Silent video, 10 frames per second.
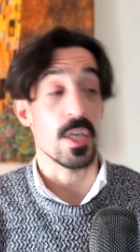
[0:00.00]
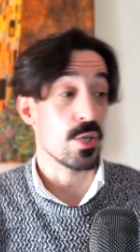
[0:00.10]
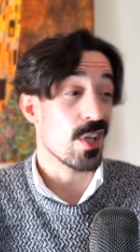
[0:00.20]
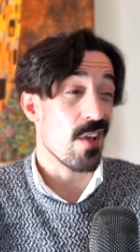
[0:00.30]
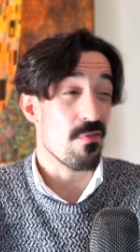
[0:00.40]

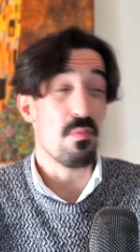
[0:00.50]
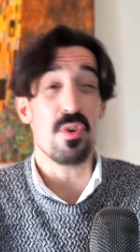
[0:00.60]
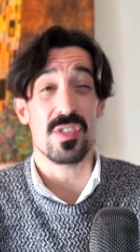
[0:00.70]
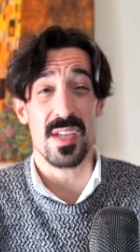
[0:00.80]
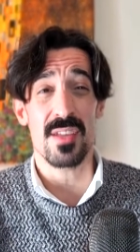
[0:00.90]
You'll have
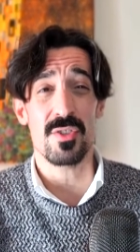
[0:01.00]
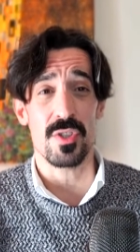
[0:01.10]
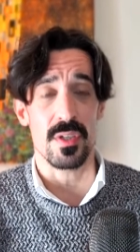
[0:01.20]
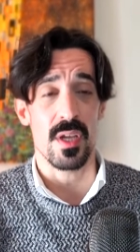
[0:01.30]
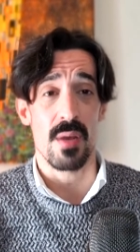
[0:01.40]
more
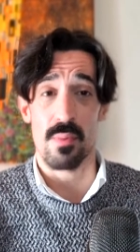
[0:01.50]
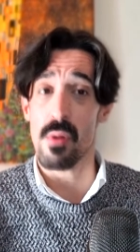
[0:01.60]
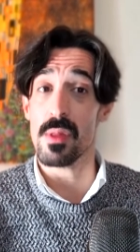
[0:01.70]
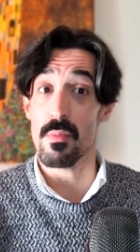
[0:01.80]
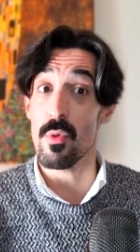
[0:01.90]
tension,
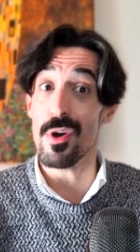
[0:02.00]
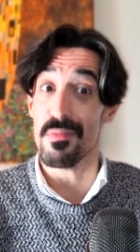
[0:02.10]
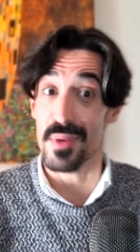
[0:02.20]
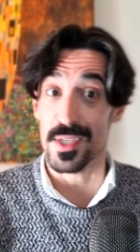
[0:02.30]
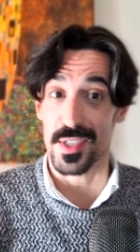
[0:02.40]
probably more
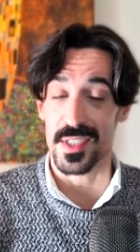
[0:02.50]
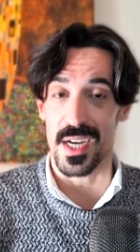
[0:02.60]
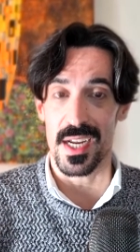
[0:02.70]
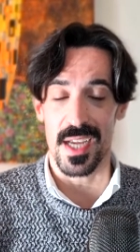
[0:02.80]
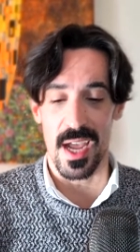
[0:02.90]
muscles
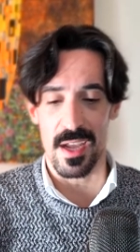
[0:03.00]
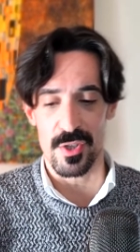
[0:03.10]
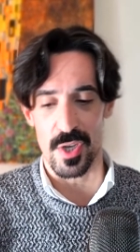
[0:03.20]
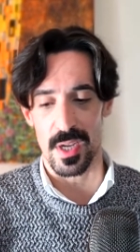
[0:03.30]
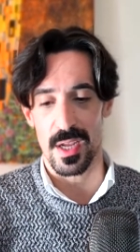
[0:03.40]
are
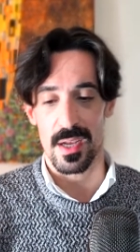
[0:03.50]
engaging,